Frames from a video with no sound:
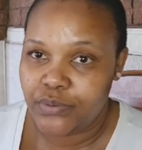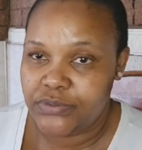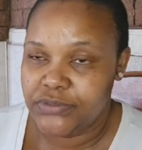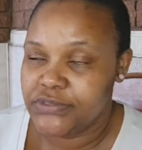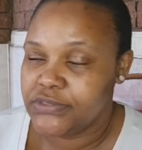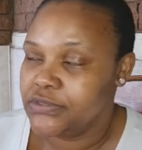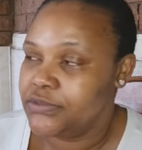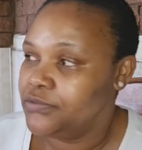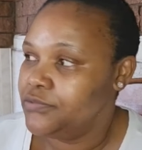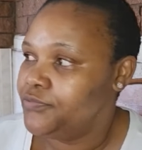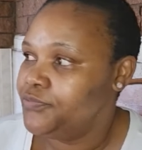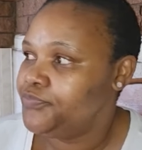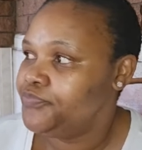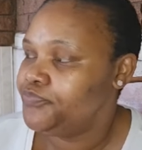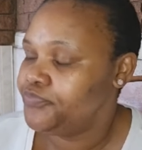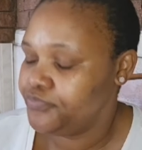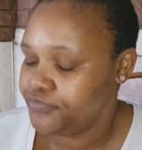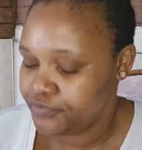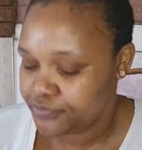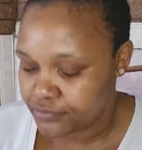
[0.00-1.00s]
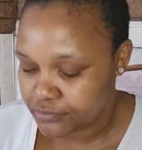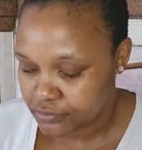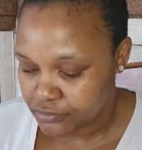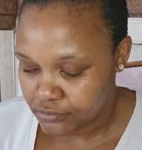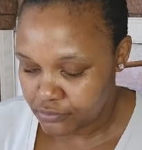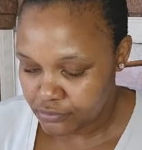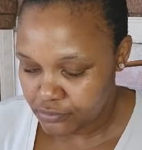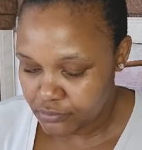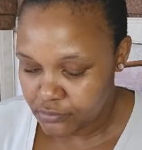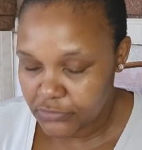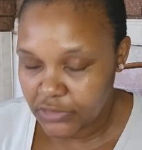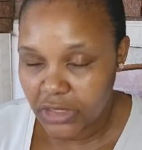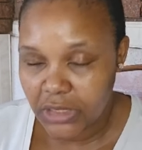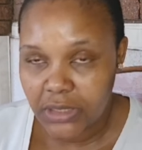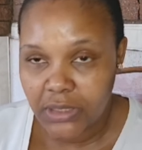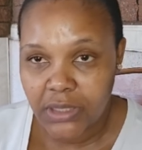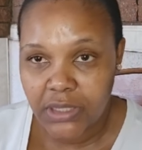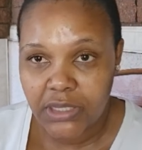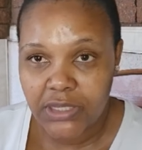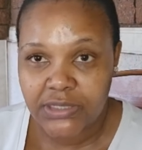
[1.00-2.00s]
thoughts
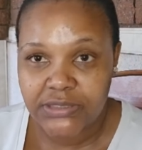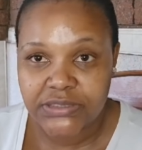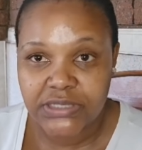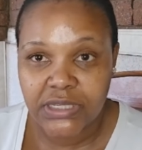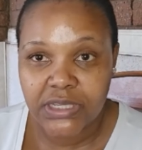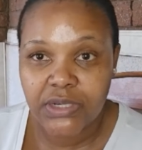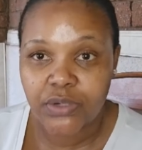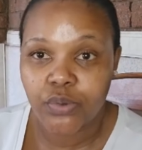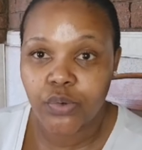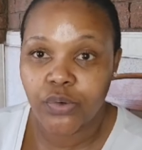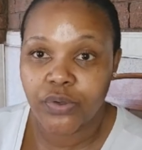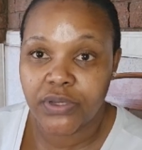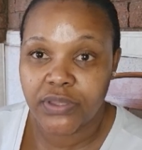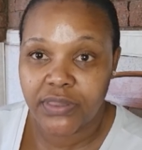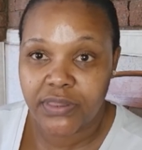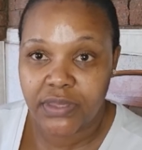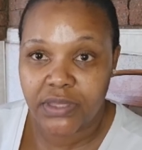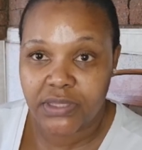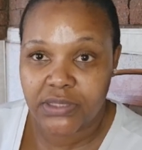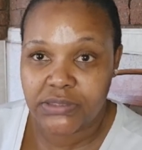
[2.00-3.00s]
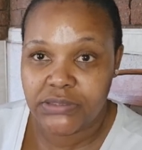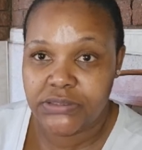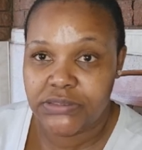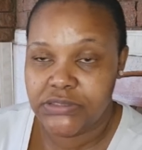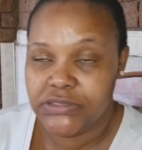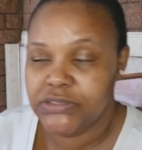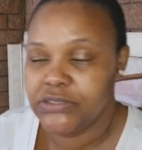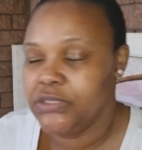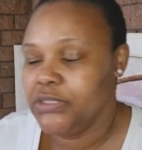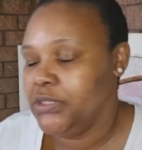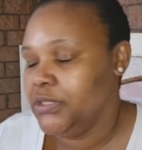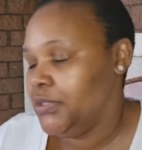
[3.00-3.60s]
uh, second corinthians